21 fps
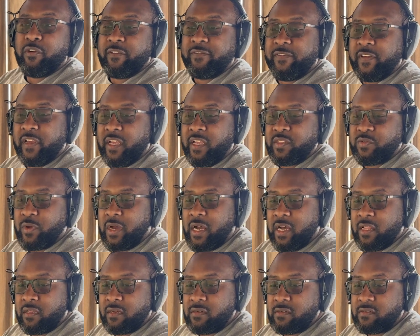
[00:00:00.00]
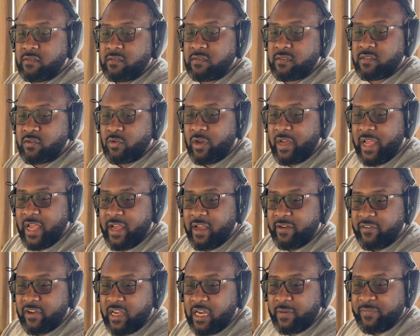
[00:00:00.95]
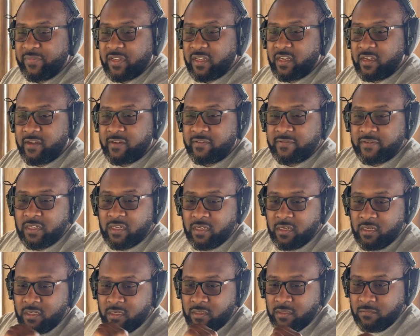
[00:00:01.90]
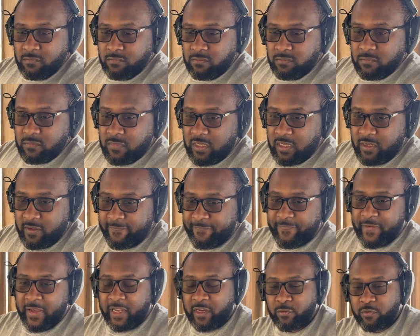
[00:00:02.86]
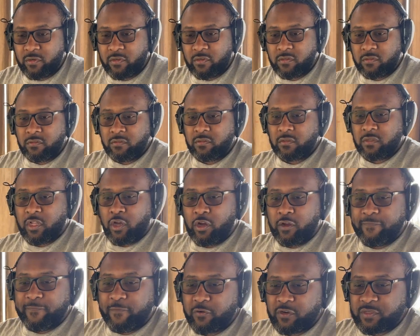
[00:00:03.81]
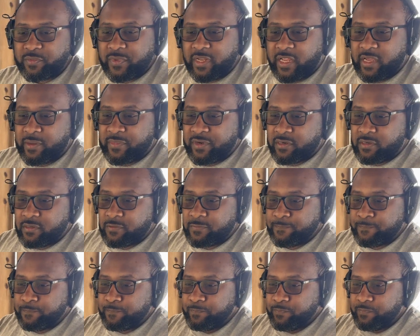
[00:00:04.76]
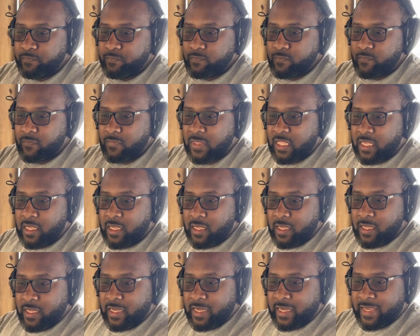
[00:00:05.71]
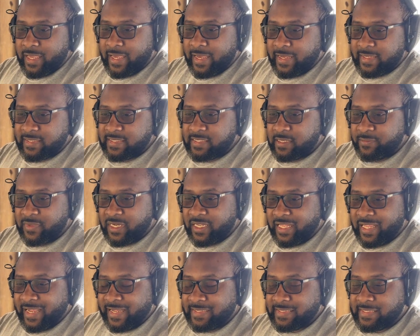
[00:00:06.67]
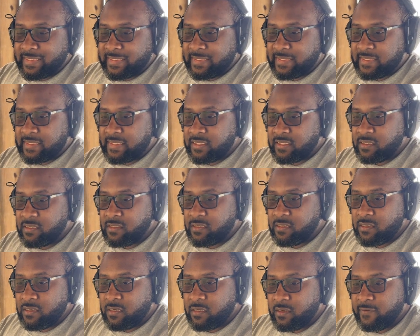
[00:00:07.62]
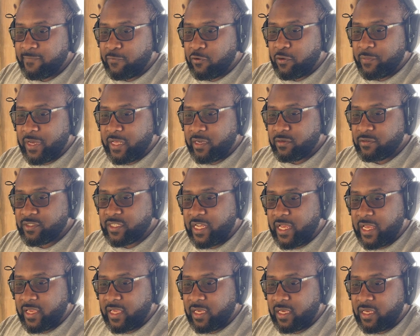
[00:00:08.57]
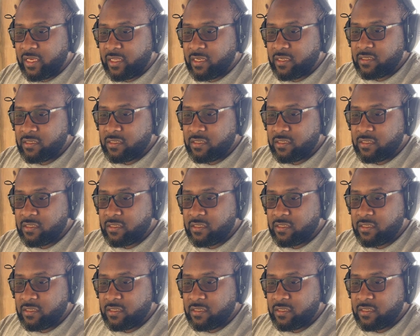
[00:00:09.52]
it feeds with hollow. So I have a couple of federal law enforcement ammo. I got some Atlantis full metal jacket,